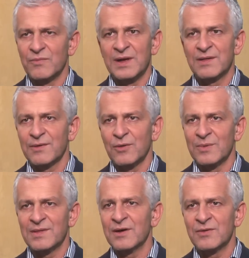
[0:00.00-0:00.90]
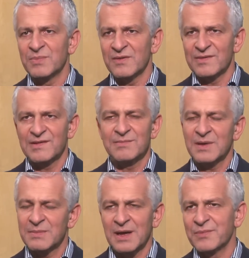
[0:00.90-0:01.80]
with or without
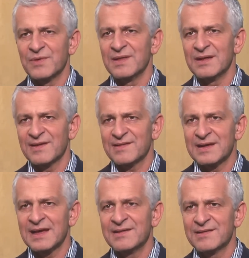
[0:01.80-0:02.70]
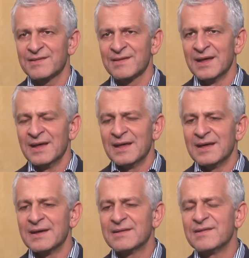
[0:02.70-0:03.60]
bevacizumab, up to the investigator's
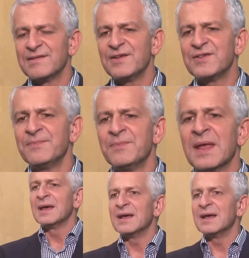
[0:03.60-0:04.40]
decision.